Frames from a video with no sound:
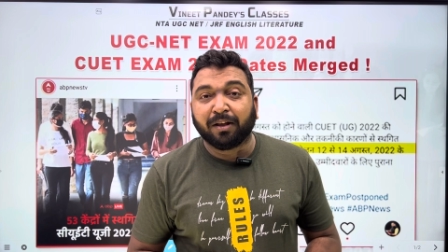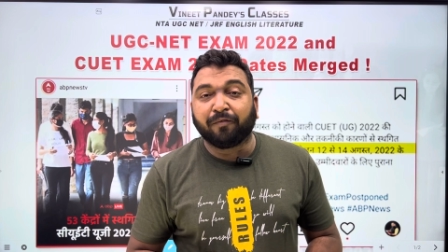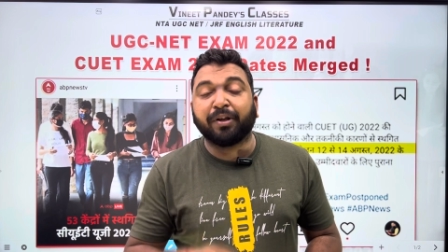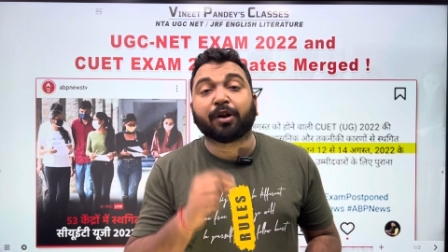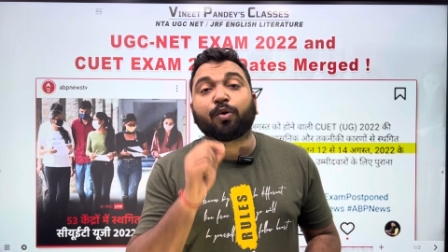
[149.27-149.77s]

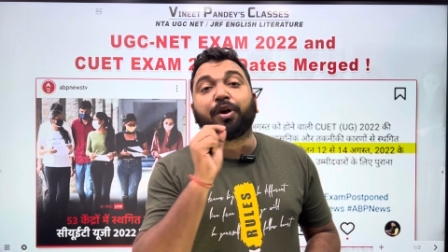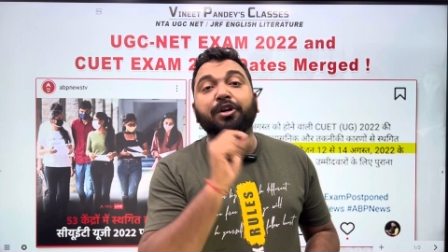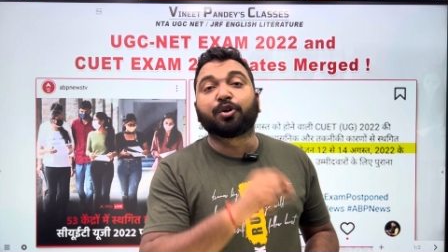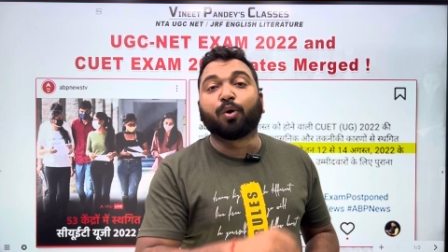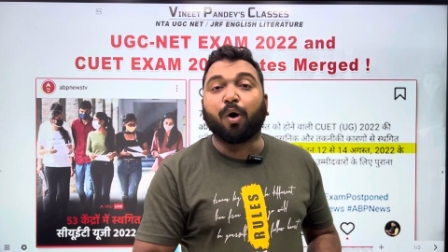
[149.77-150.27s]
we are going
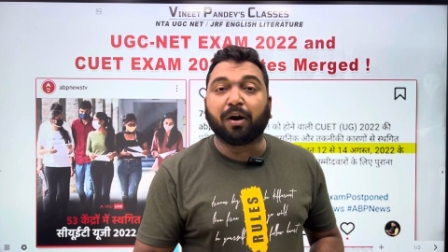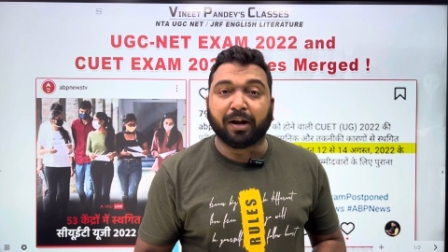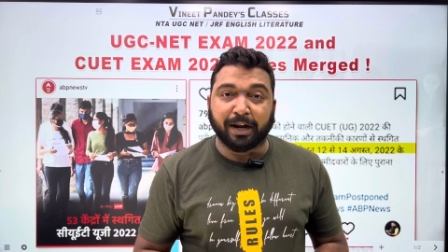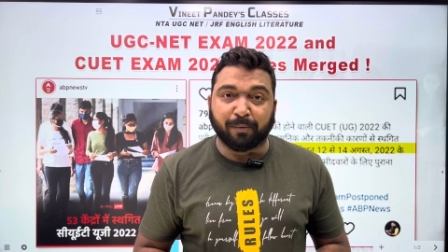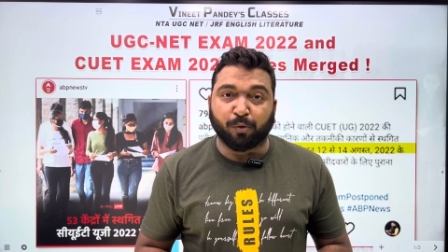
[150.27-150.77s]
to
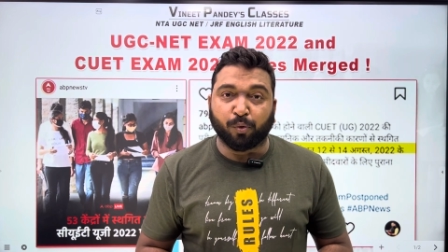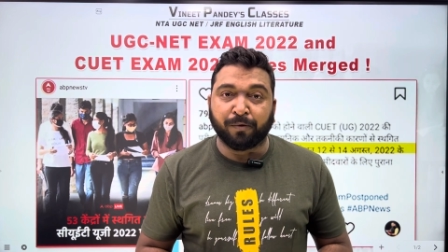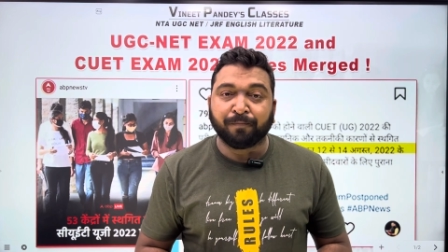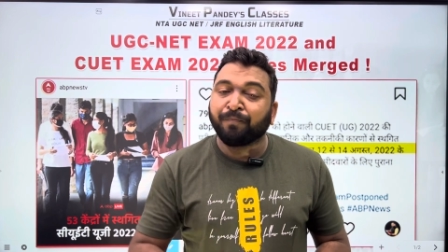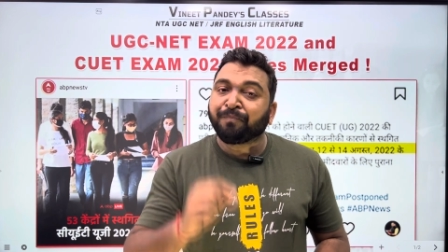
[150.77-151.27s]
online mode?
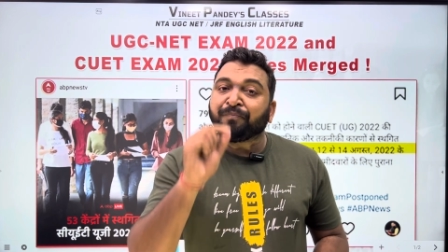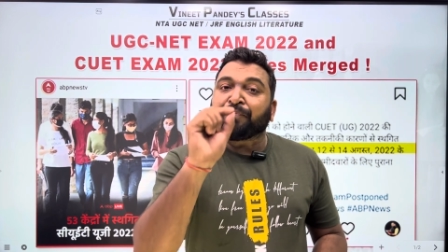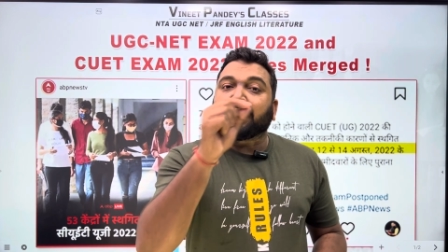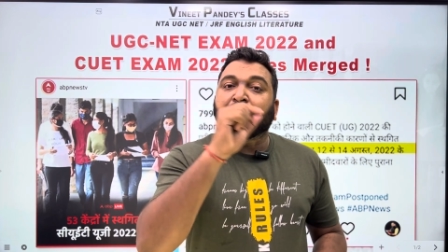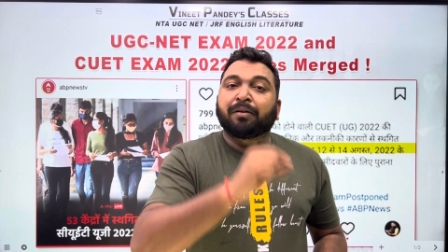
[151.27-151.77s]

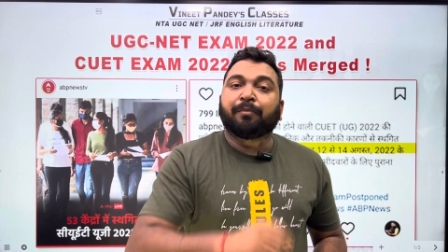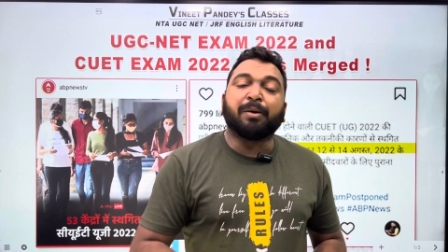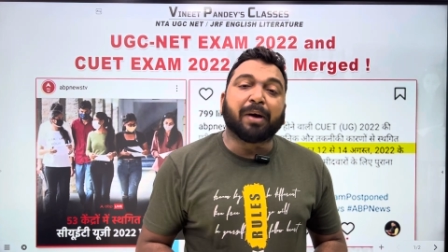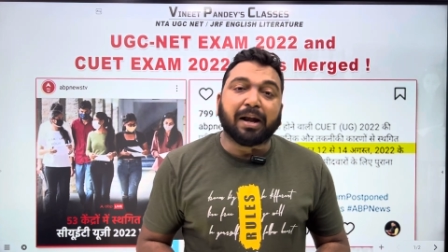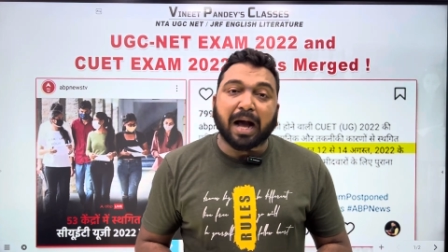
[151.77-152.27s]
In
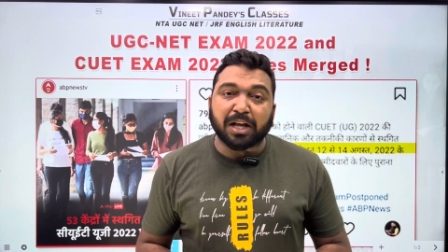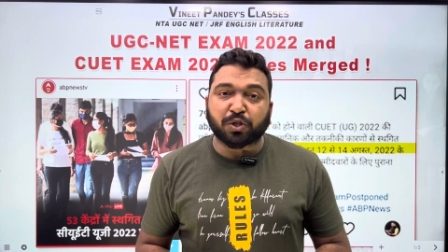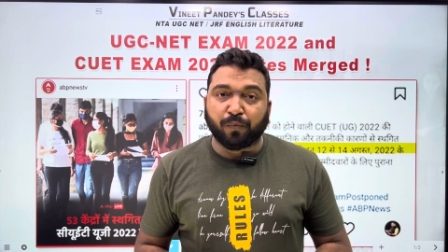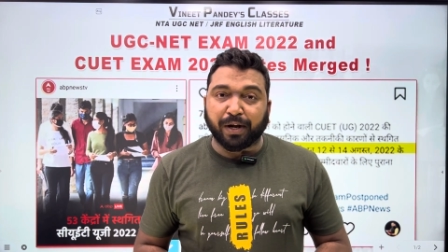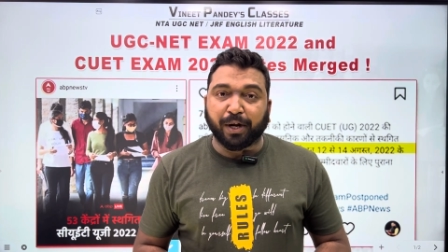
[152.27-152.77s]
my last
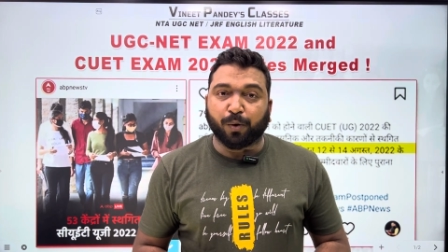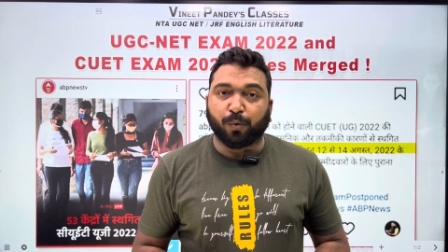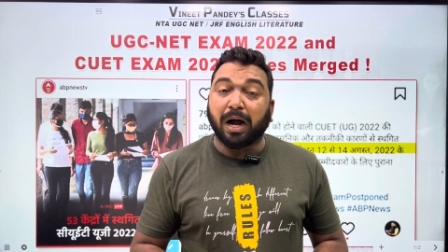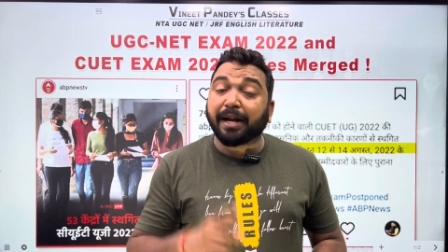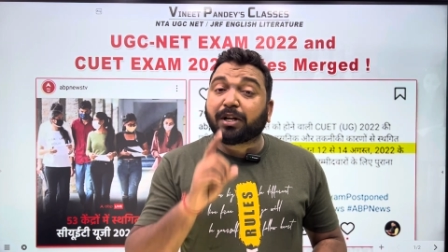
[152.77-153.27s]
video,
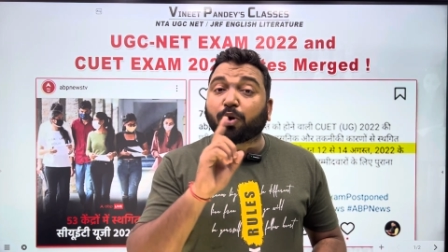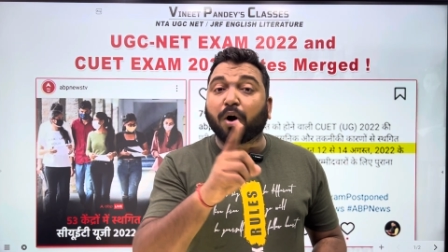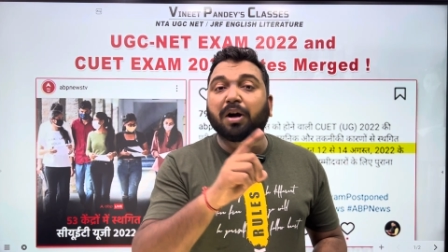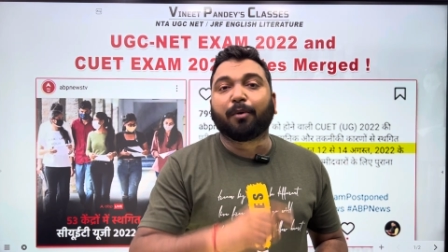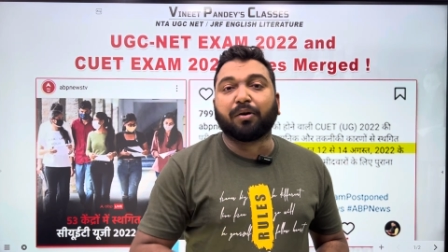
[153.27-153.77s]
I
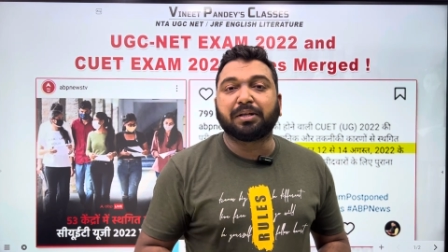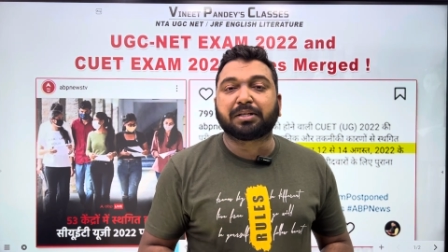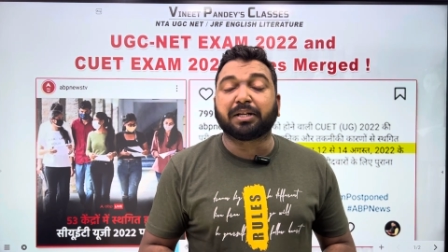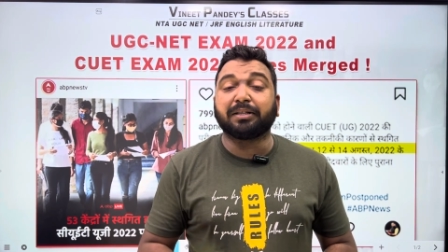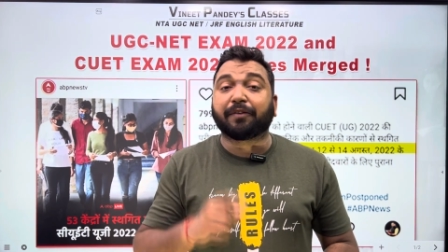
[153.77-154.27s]
talked about this
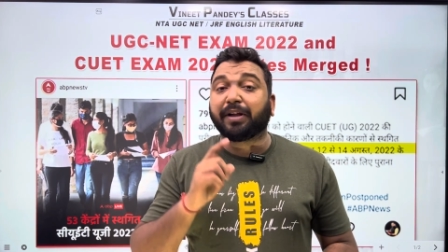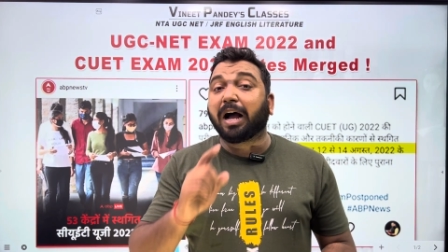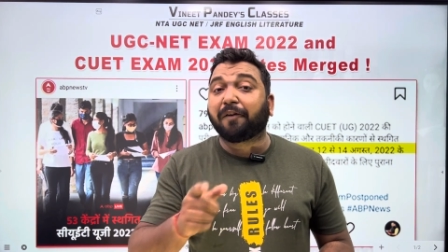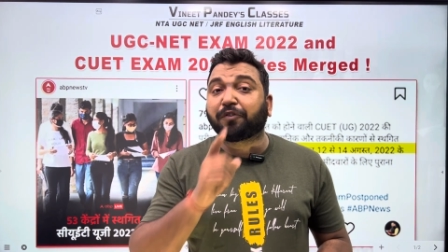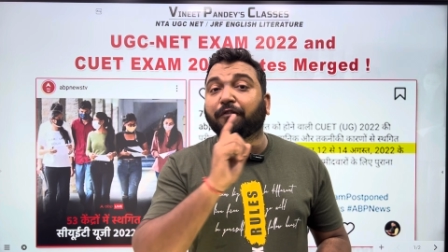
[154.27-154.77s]
thing that we
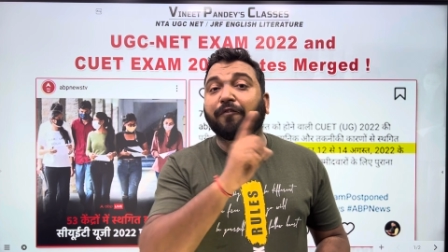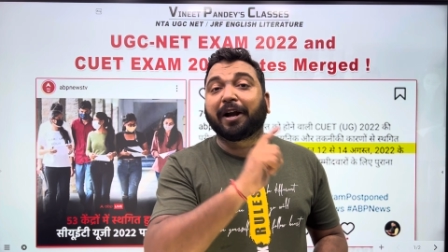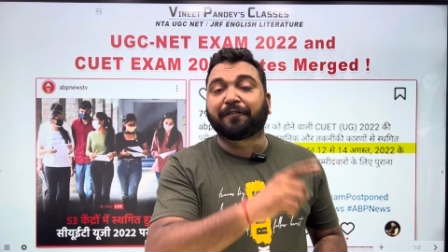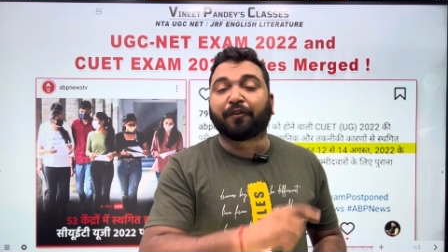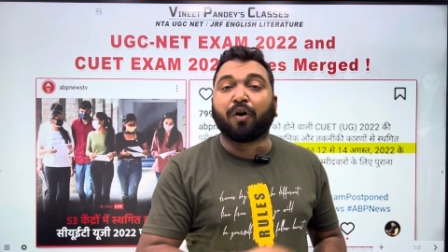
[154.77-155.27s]
have to
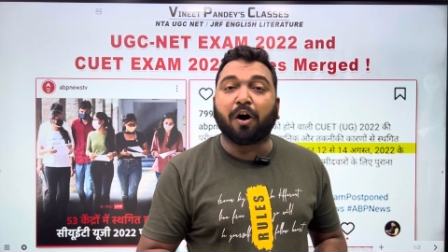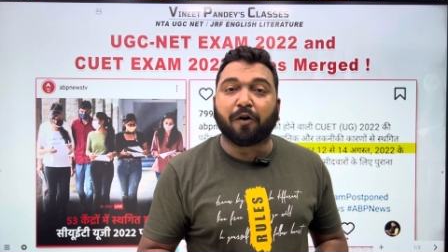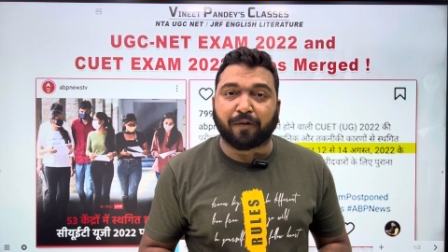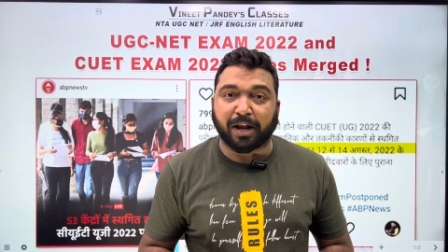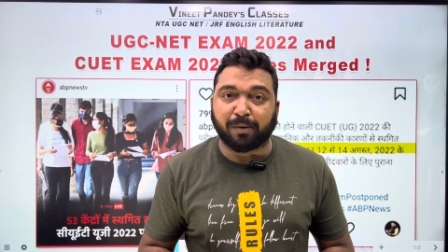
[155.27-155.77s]
fight for
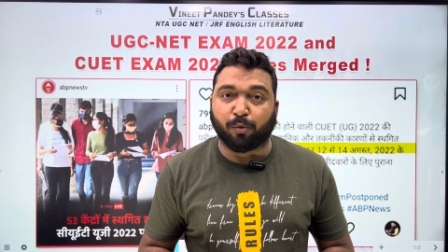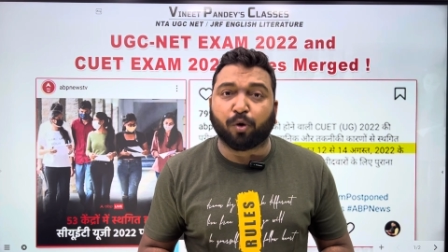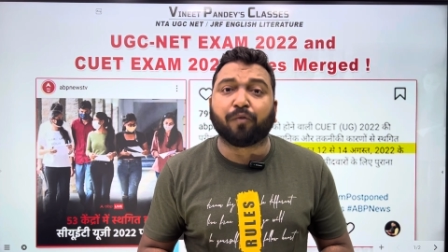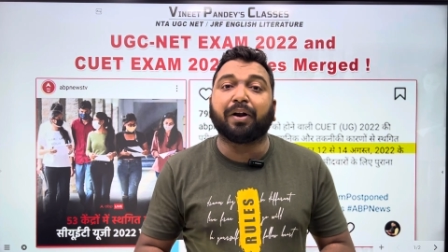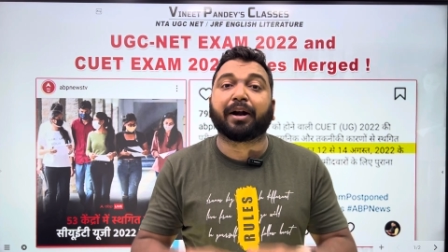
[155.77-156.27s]
offline
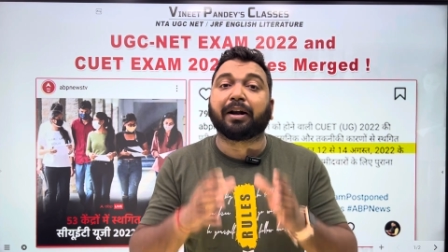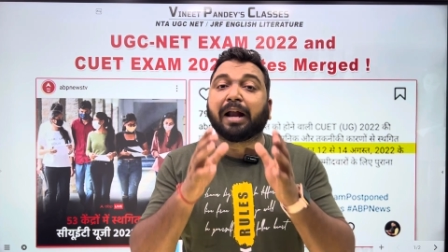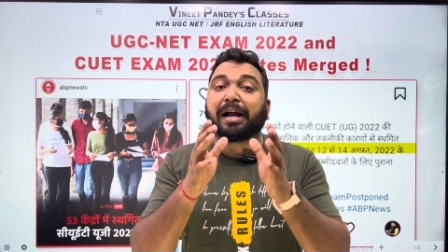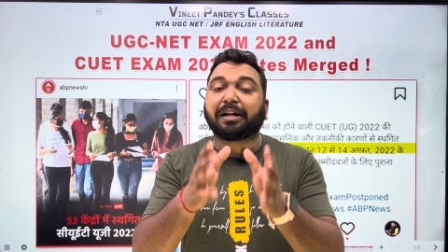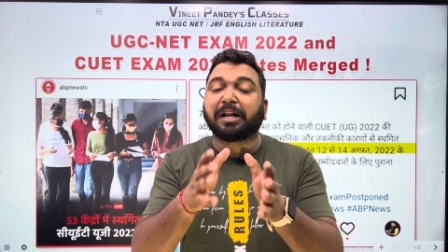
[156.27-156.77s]
mode, where
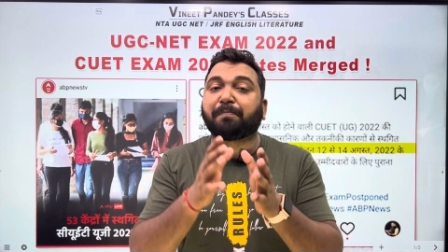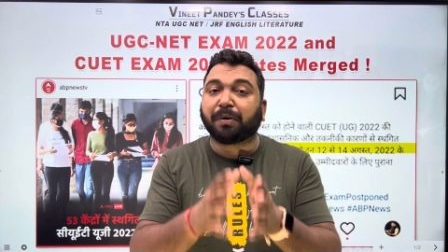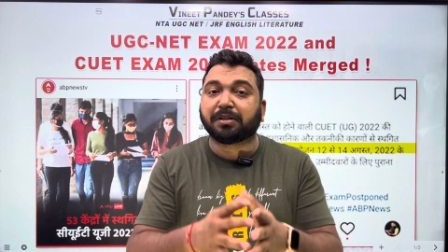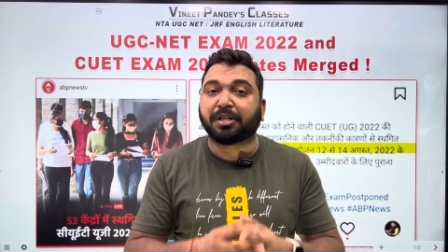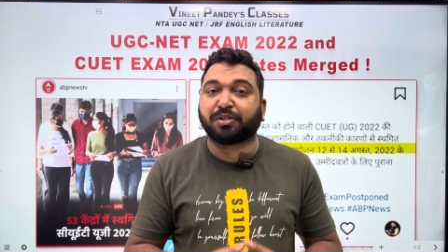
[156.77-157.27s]

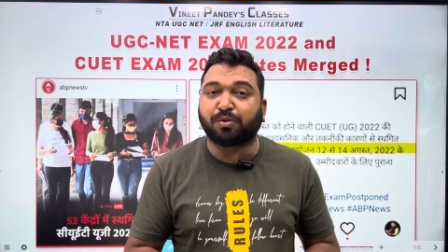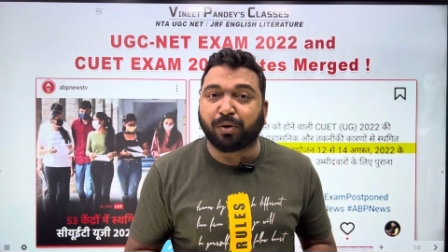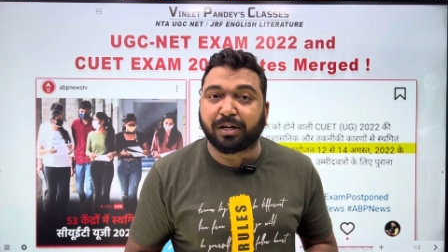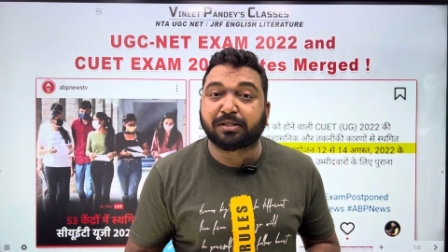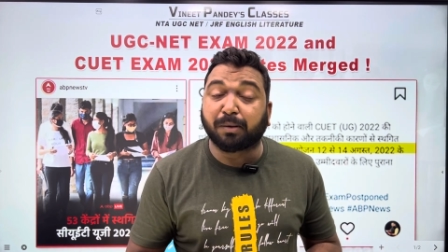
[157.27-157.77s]
90%
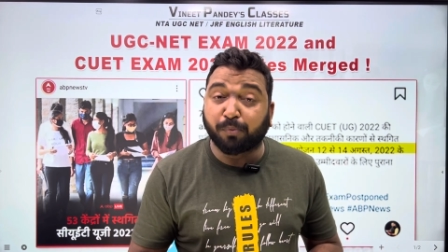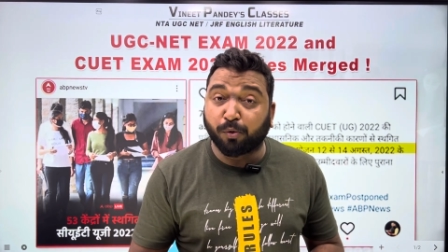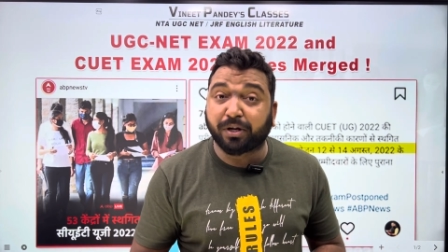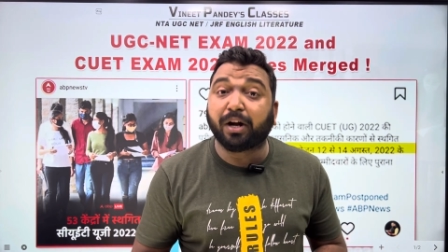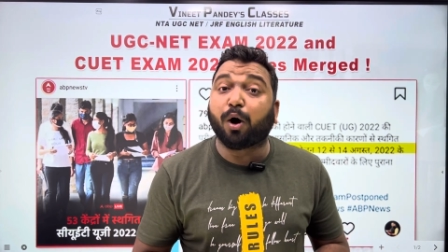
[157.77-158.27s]
students
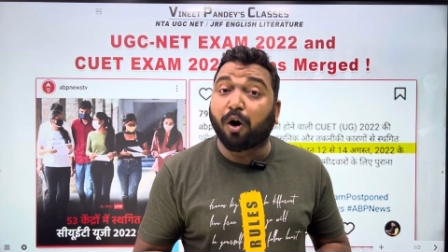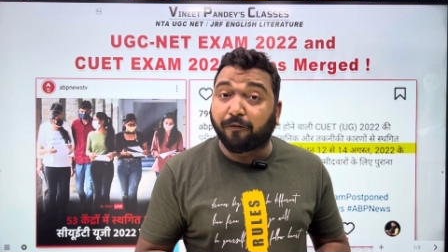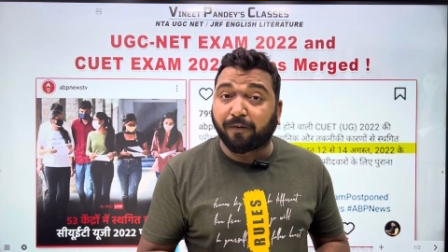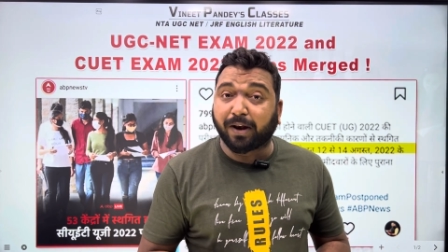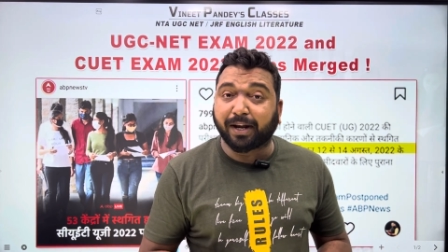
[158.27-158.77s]
supported
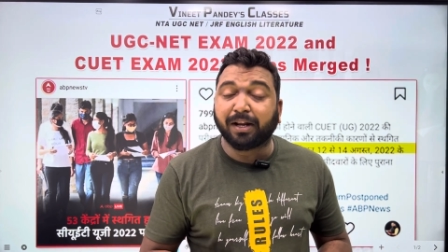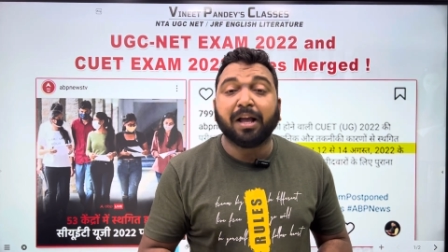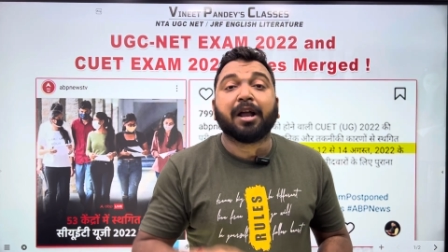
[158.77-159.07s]
offline,